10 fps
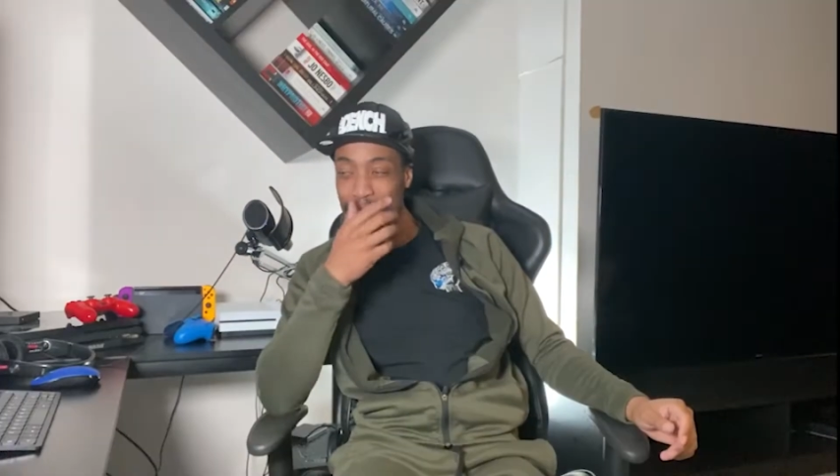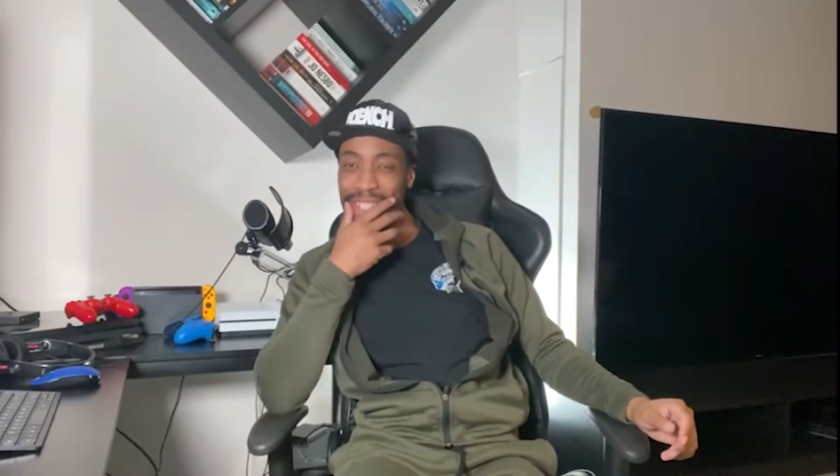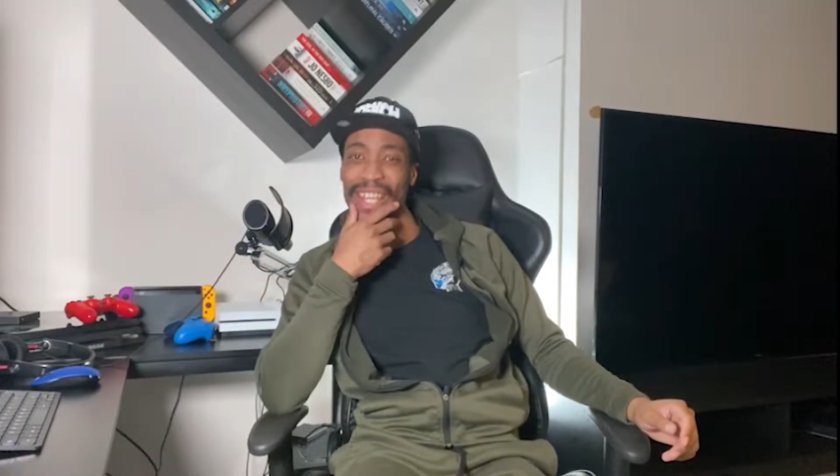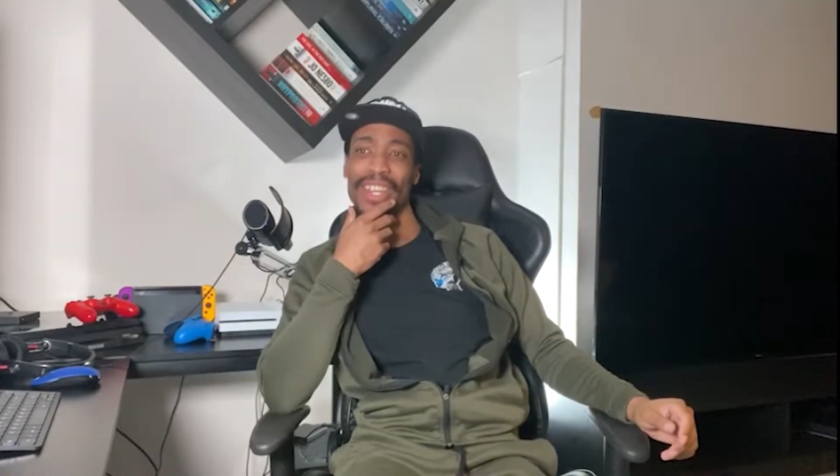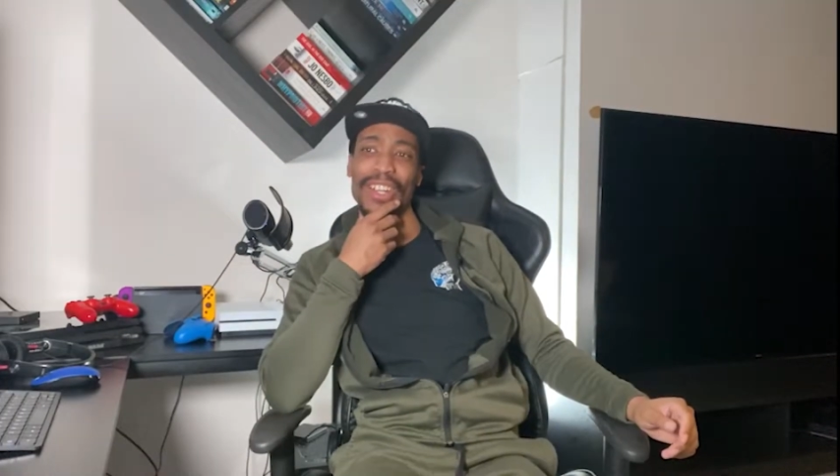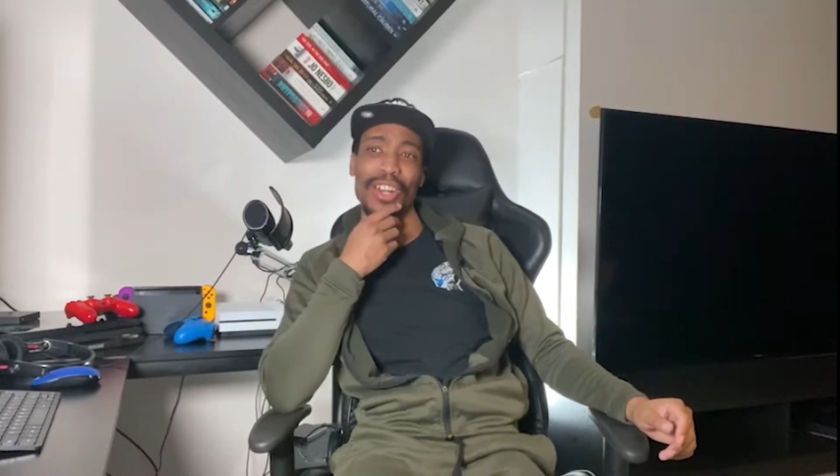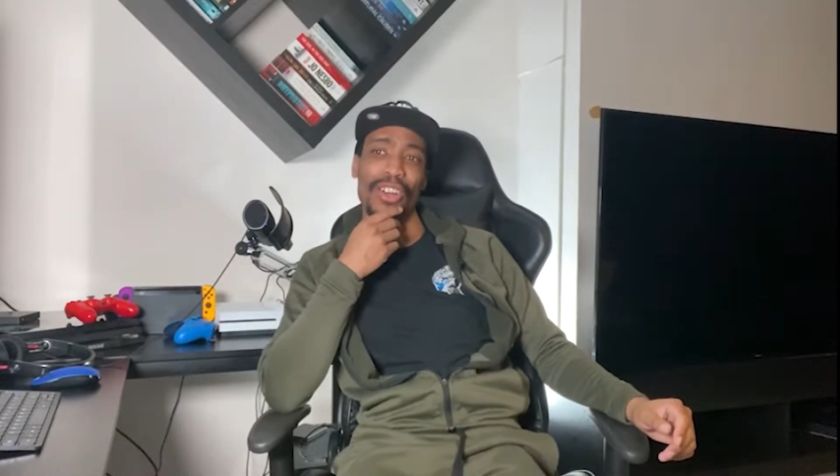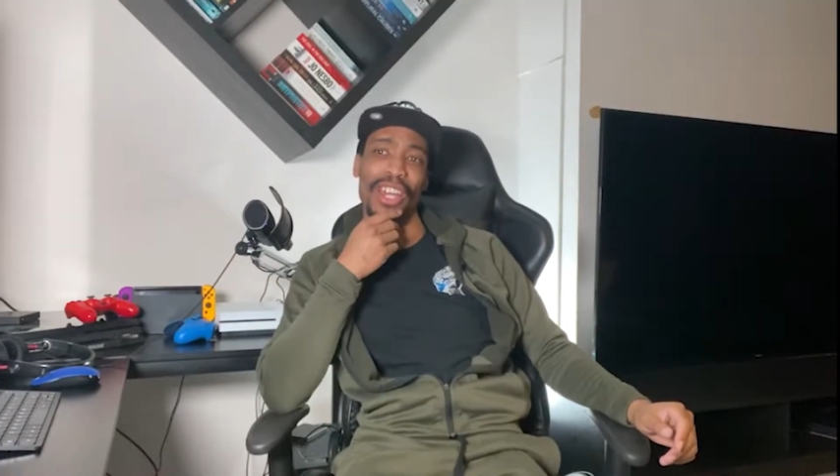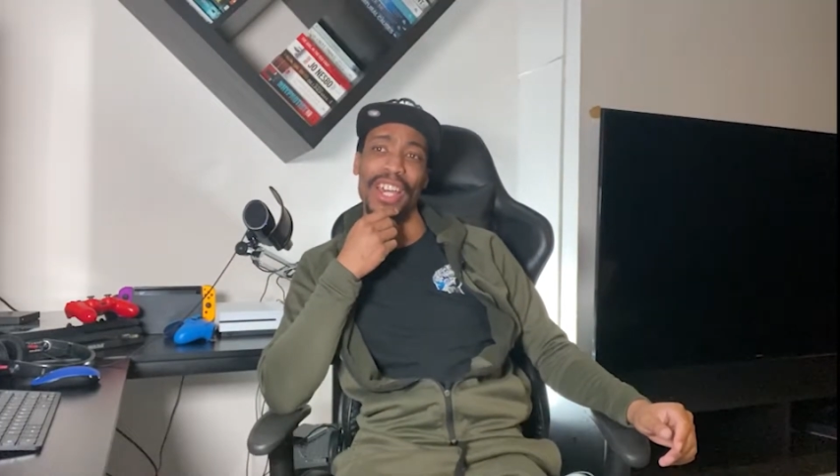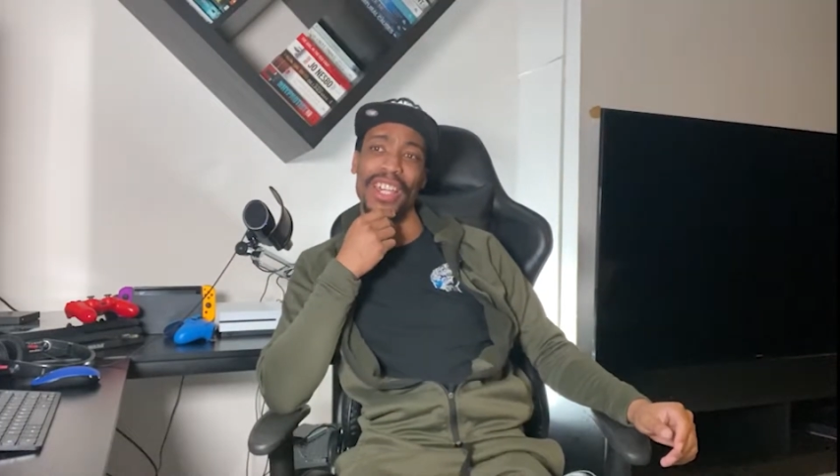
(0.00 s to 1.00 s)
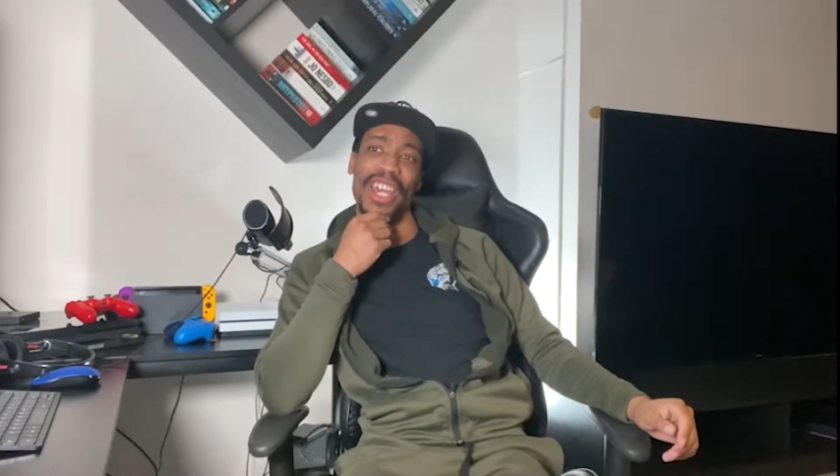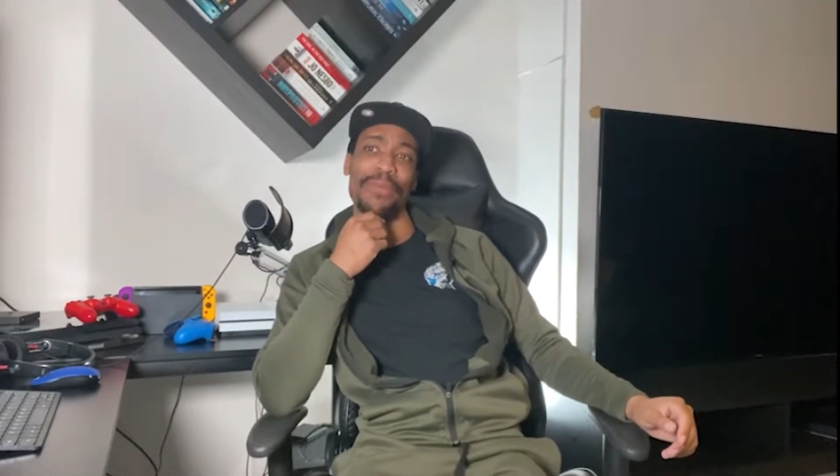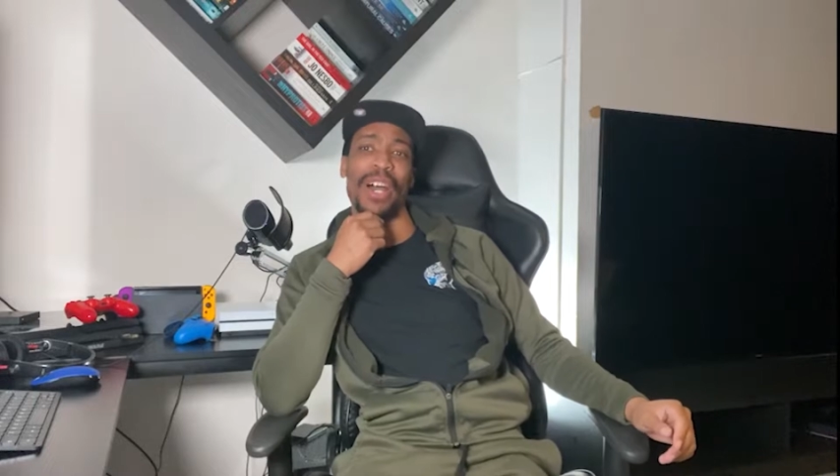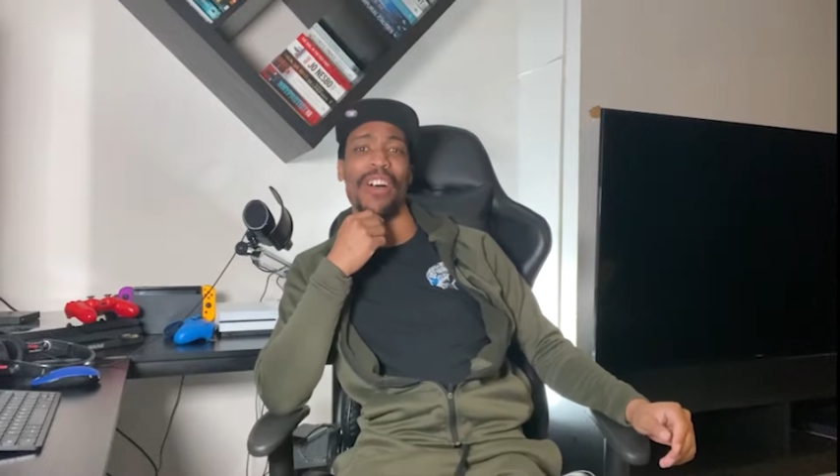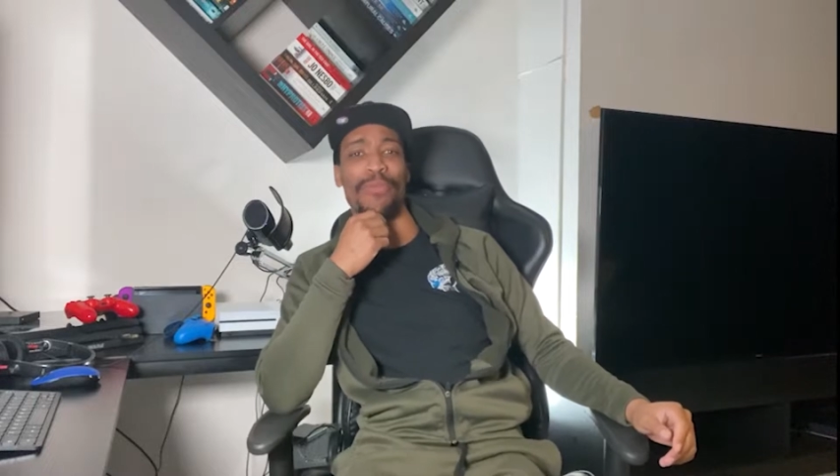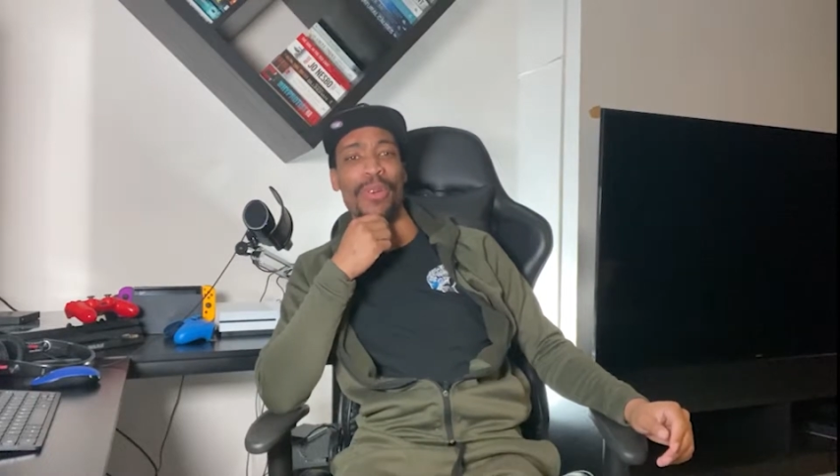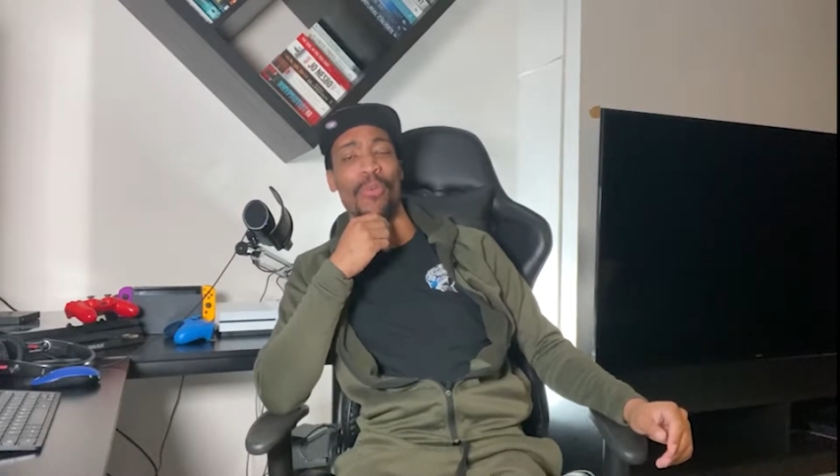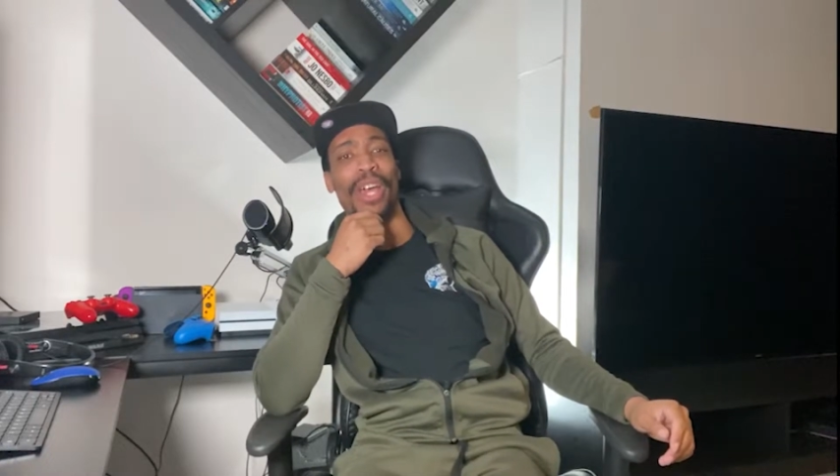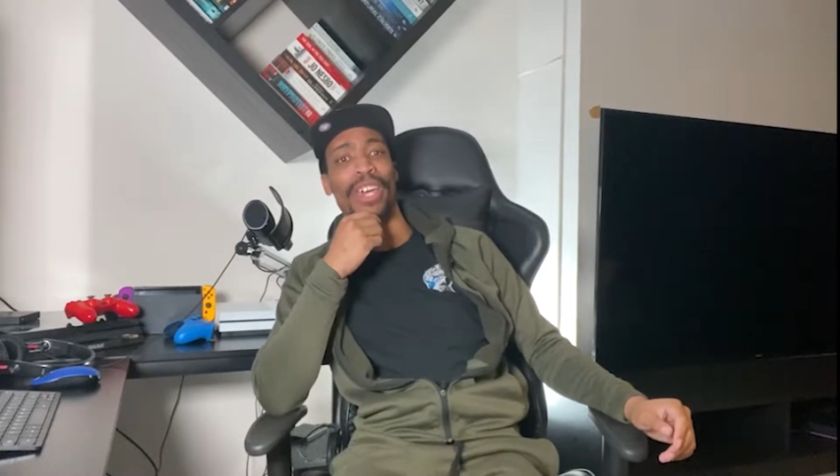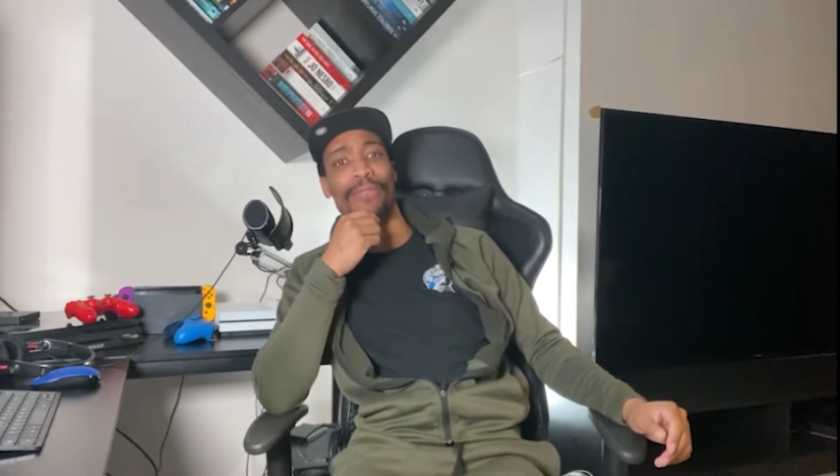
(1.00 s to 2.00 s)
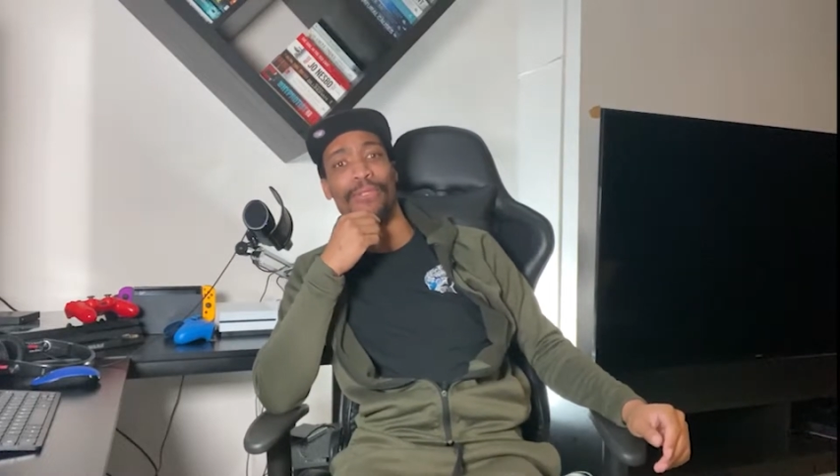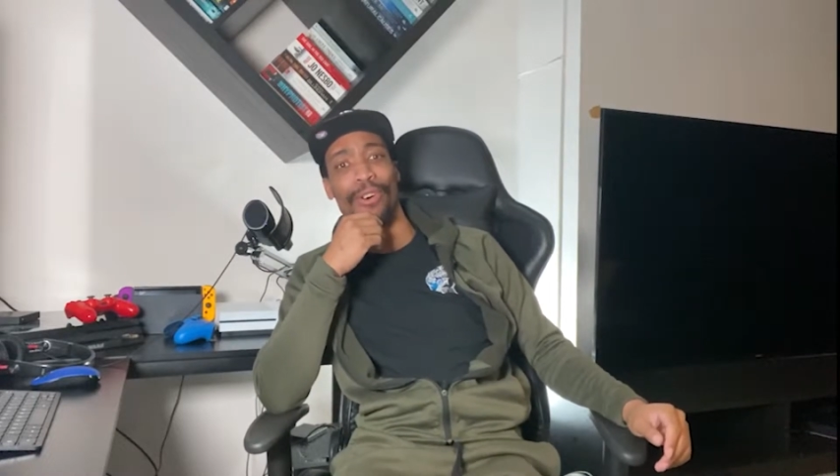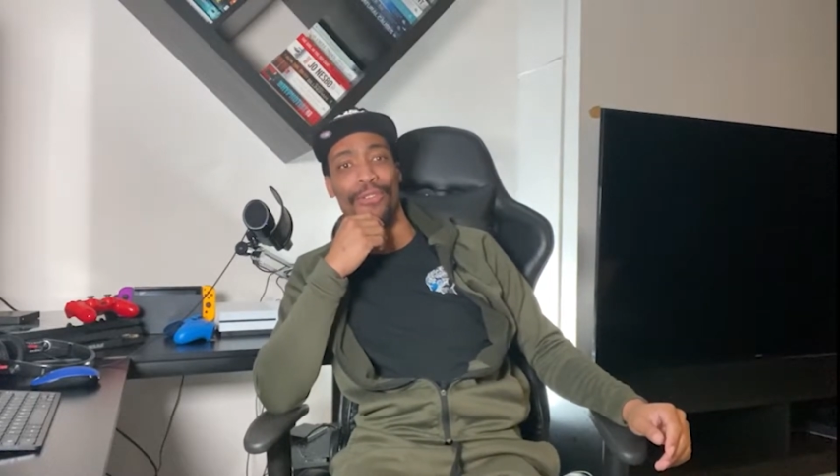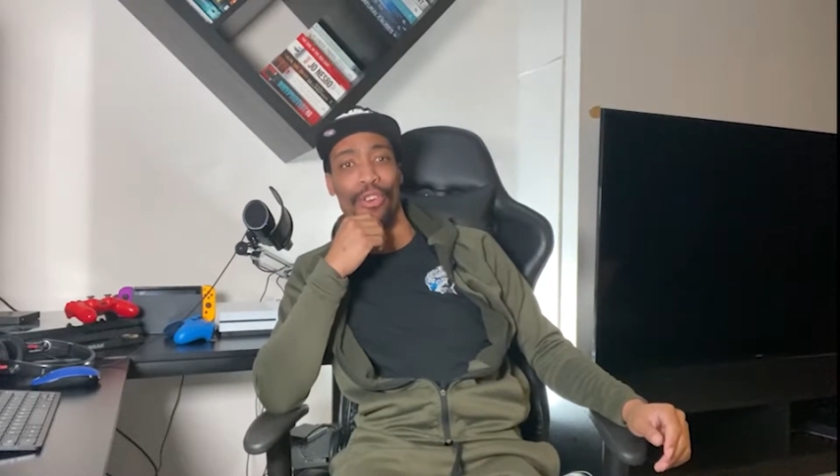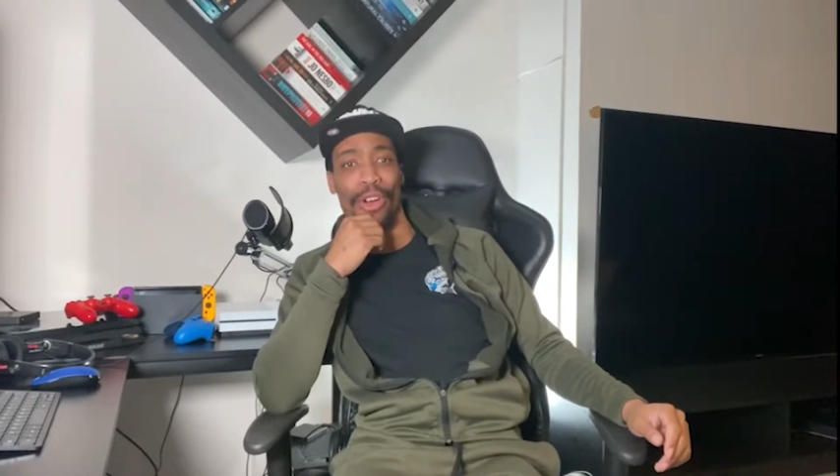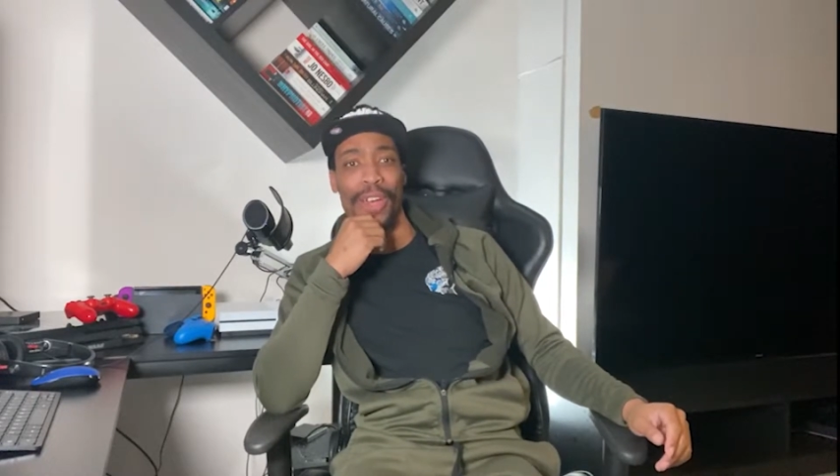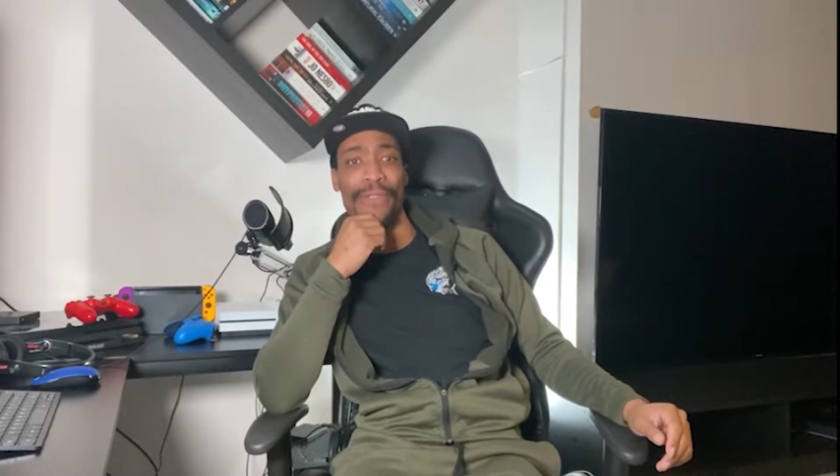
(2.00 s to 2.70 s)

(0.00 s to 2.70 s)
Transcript: we're taking a look at a game that I've been waiting for for a